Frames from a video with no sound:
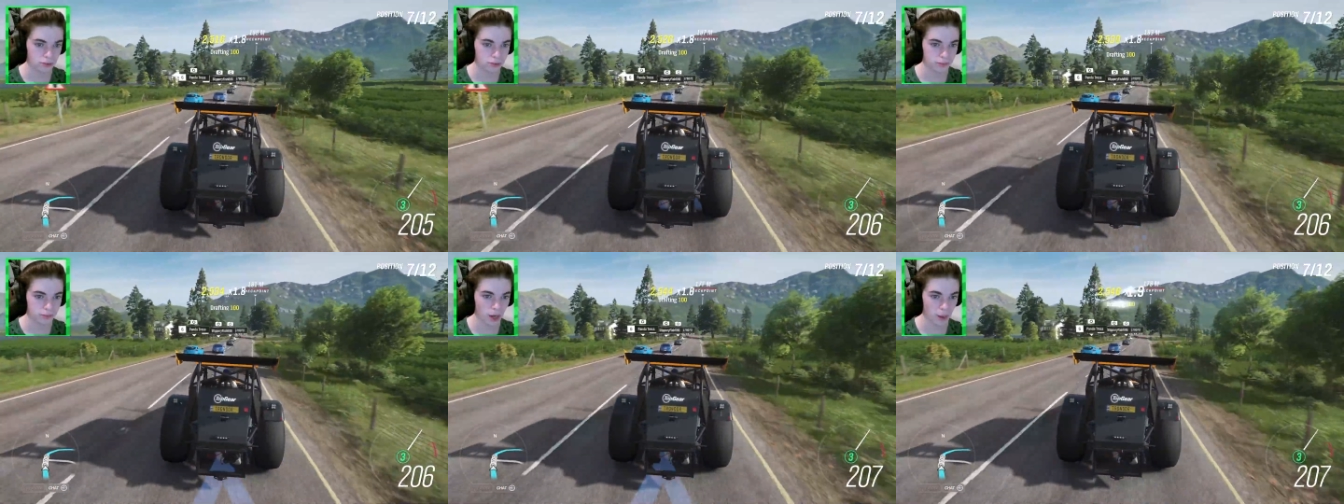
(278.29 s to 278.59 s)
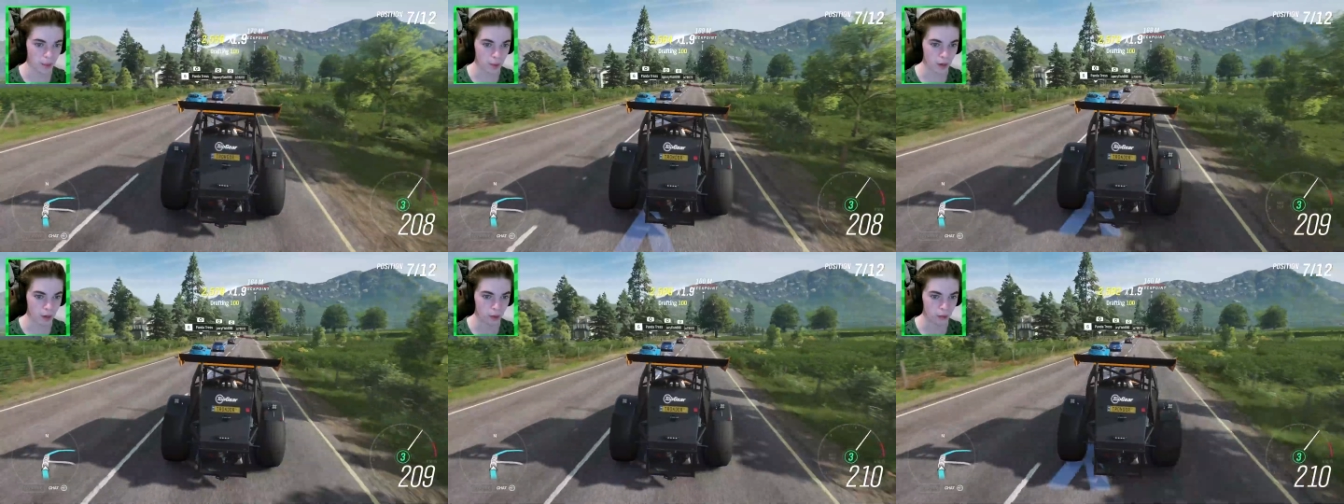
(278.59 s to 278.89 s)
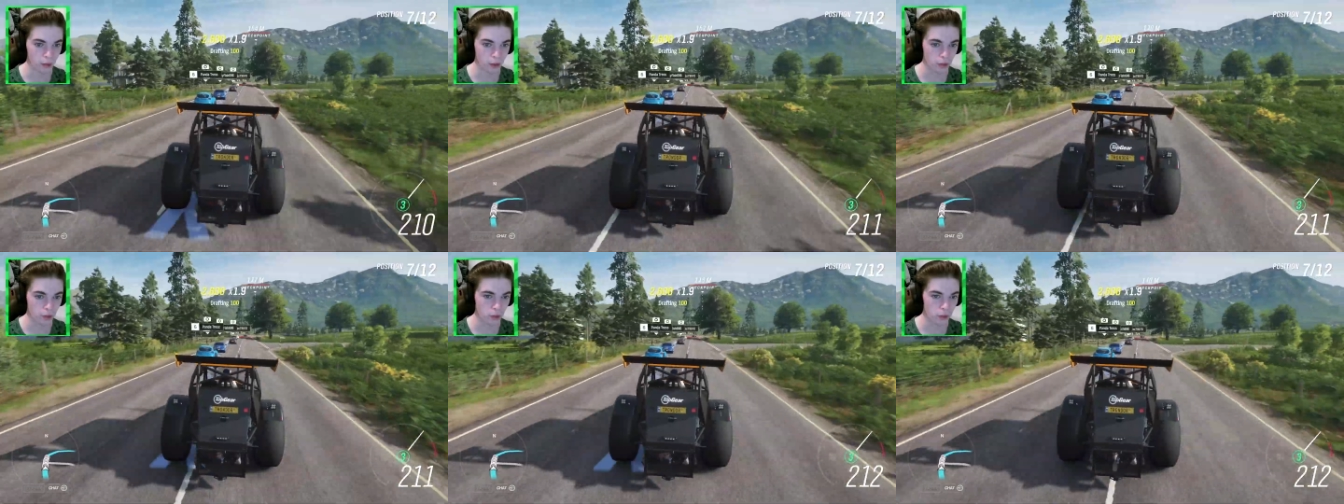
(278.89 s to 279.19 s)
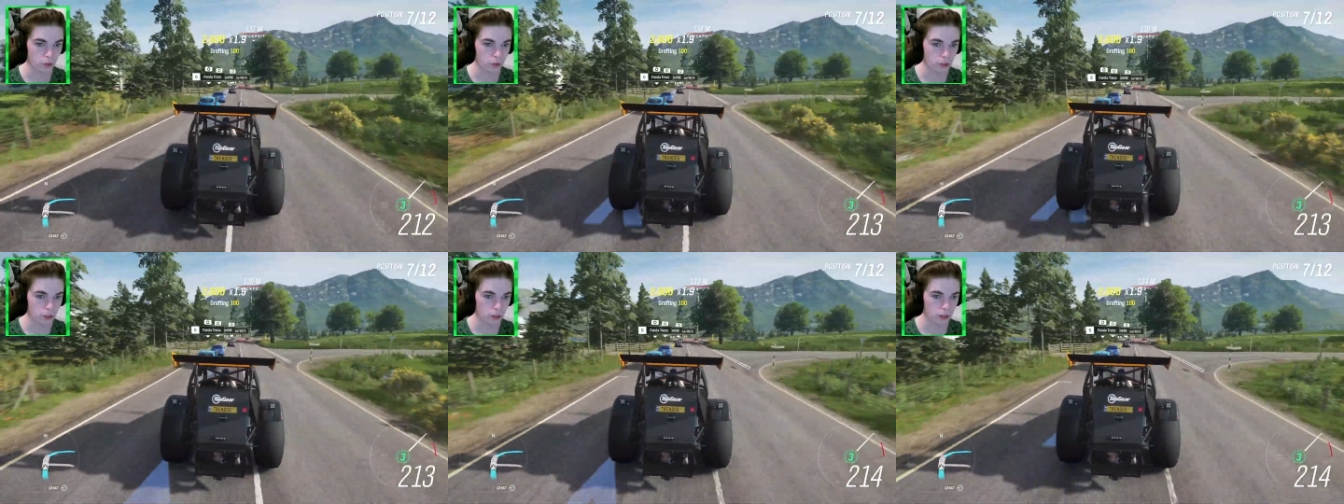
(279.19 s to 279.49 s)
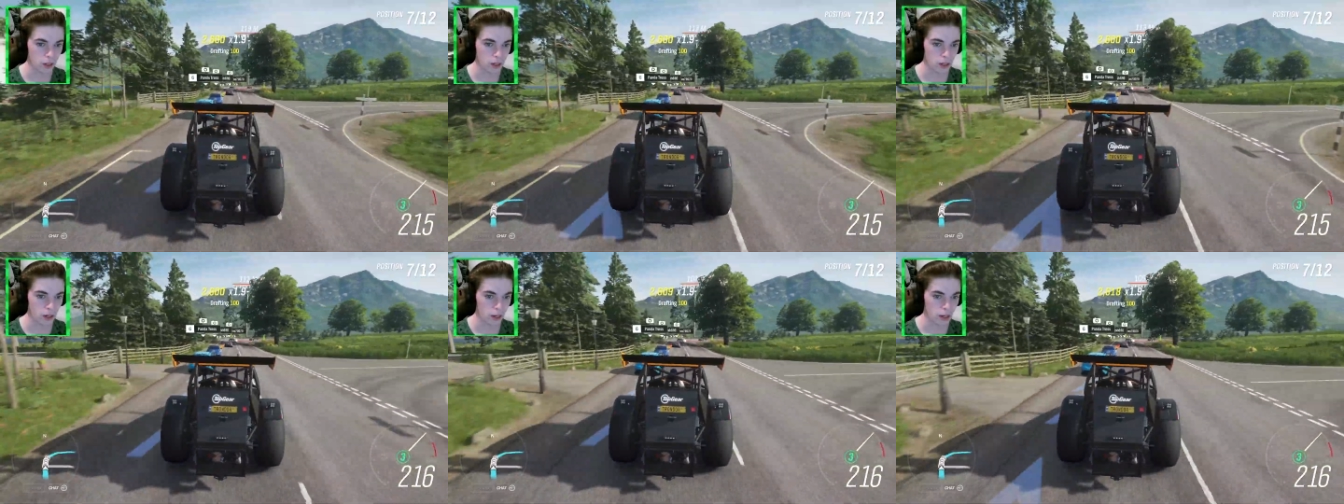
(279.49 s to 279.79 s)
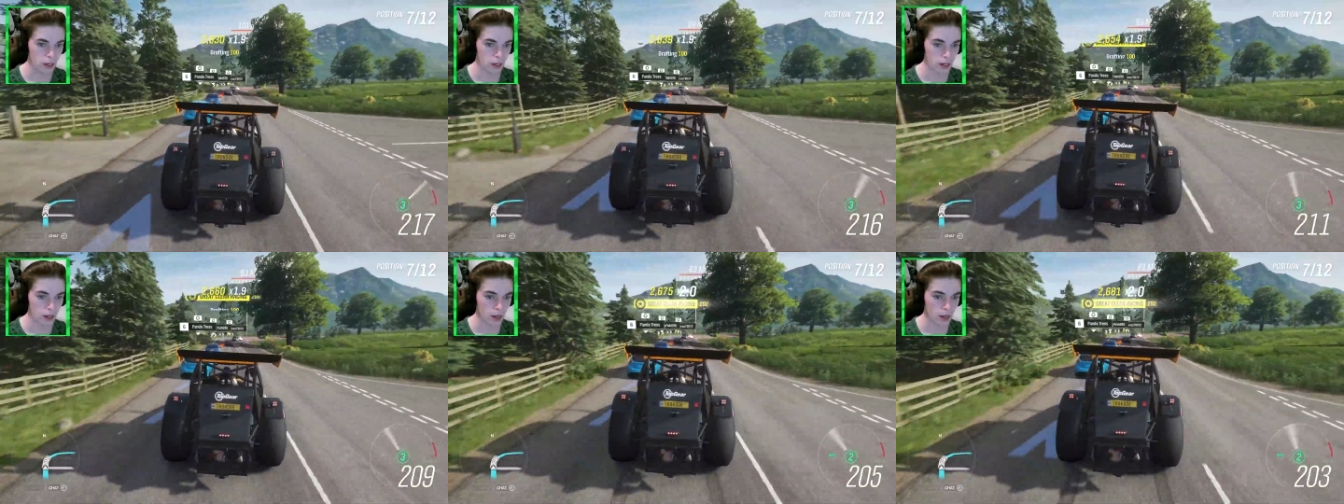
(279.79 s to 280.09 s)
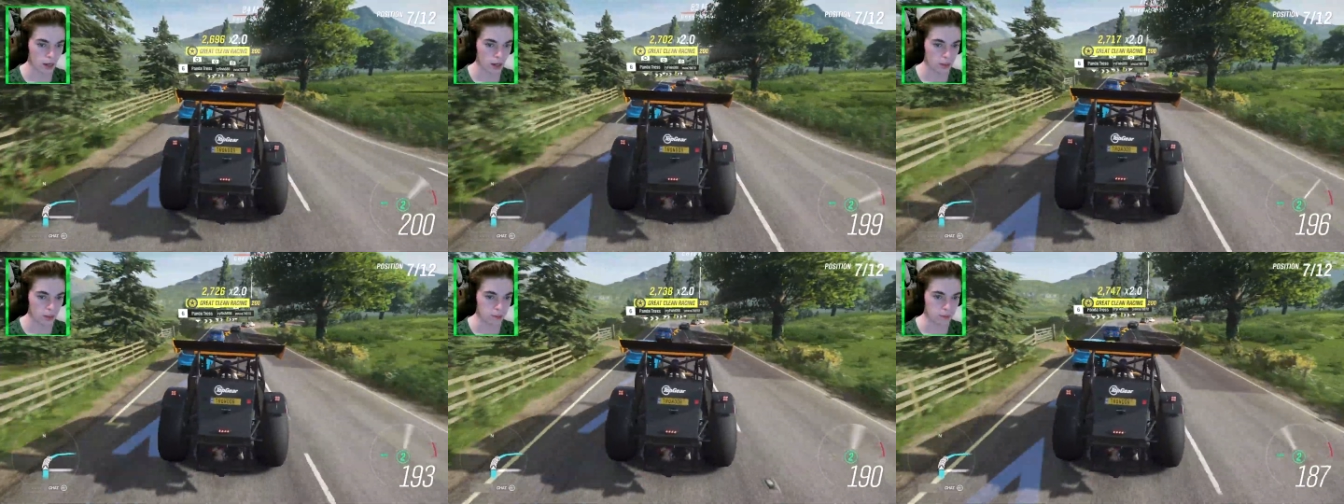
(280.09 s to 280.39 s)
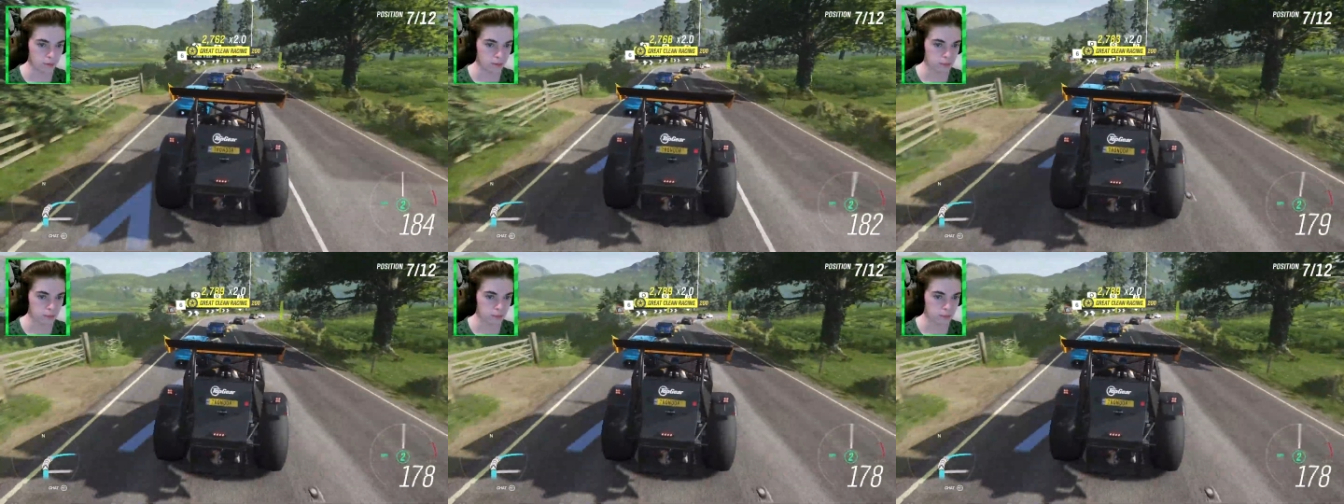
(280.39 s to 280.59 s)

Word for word: by my own accord. Um,